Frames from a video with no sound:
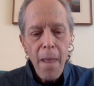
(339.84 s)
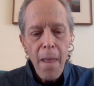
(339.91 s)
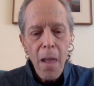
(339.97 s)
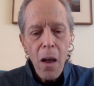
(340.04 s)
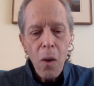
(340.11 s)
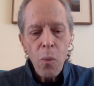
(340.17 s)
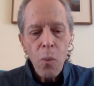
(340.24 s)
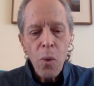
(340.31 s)

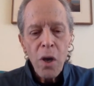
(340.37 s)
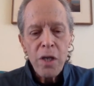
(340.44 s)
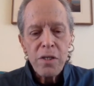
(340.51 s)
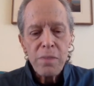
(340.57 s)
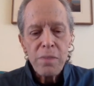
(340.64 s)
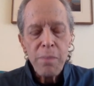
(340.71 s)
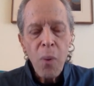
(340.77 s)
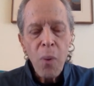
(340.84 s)

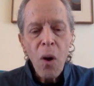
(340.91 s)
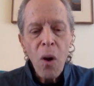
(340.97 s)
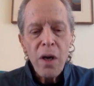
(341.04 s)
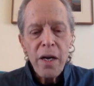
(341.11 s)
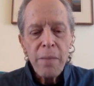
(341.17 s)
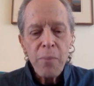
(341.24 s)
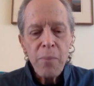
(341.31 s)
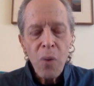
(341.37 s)
was born
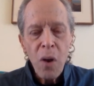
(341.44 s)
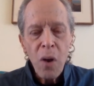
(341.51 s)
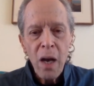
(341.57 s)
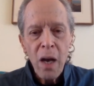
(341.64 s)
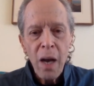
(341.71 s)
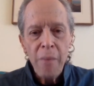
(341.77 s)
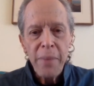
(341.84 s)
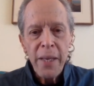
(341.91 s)
and brought
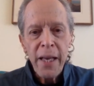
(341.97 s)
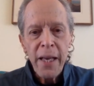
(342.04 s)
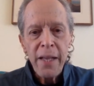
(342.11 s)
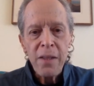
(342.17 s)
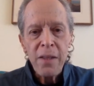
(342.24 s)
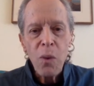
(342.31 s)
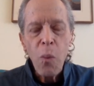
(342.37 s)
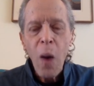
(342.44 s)
up
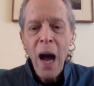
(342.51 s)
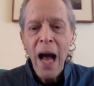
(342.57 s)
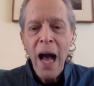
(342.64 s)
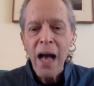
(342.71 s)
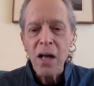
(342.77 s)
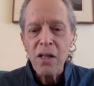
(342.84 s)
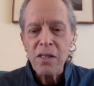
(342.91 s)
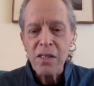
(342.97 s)
in the
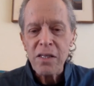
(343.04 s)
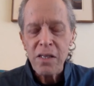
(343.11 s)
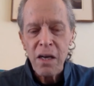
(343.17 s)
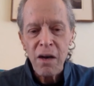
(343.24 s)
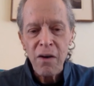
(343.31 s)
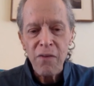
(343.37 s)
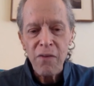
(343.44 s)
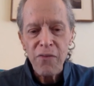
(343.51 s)
wilds
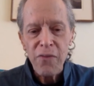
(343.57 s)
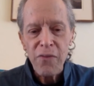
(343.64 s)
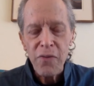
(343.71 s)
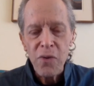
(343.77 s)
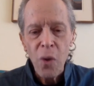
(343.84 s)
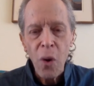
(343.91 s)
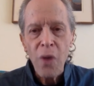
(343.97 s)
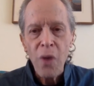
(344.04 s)
of
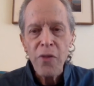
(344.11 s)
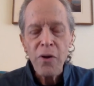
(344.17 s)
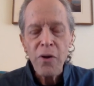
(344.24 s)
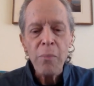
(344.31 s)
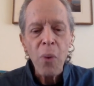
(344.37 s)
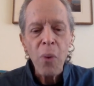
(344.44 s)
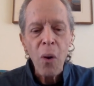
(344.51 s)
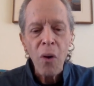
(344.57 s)

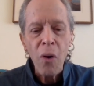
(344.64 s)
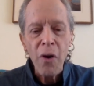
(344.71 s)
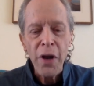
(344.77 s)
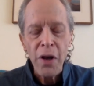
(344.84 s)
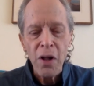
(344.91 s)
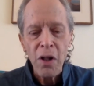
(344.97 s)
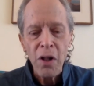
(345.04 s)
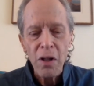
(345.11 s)
northern
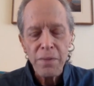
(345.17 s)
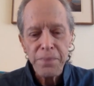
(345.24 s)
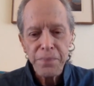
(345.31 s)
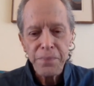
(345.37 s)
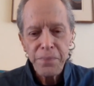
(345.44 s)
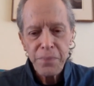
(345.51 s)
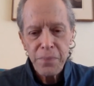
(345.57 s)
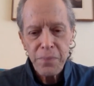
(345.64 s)
boreal
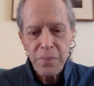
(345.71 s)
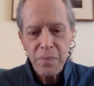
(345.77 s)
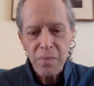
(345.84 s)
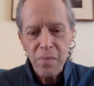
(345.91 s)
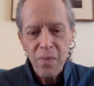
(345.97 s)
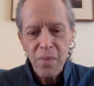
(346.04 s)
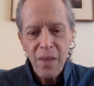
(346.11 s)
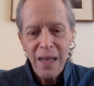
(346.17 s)

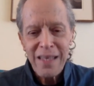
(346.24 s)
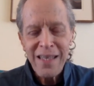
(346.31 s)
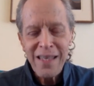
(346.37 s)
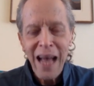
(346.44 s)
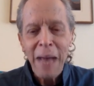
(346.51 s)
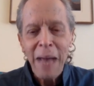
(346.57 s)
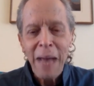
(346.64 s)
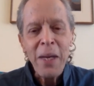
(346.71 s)

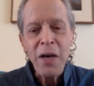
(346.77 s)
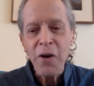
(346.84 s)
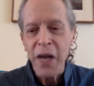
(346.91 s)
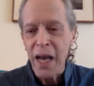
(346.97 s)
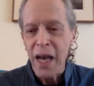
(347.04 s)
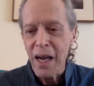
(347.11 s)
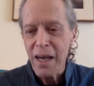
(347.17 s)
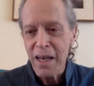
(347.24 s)

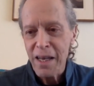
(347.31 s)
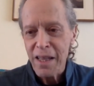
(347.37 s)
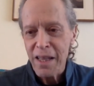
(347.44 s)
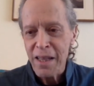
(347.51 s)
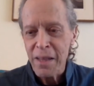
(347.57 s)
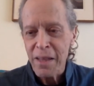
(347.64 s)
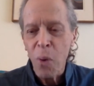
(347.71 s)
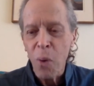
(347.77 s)
Siberia,
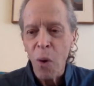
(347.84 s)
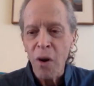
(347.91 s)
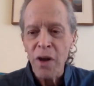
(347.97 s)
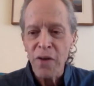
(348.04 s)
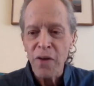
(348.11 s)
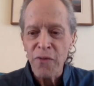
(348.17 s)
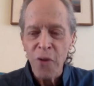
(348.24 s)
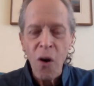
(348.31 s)
the
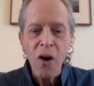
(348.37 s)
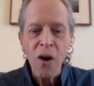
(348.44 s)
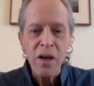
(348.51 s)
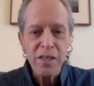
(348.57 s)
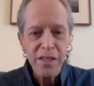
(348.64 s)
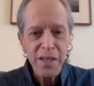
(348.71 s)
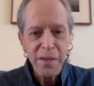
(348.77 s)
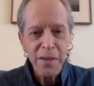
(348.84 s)
boreal forest.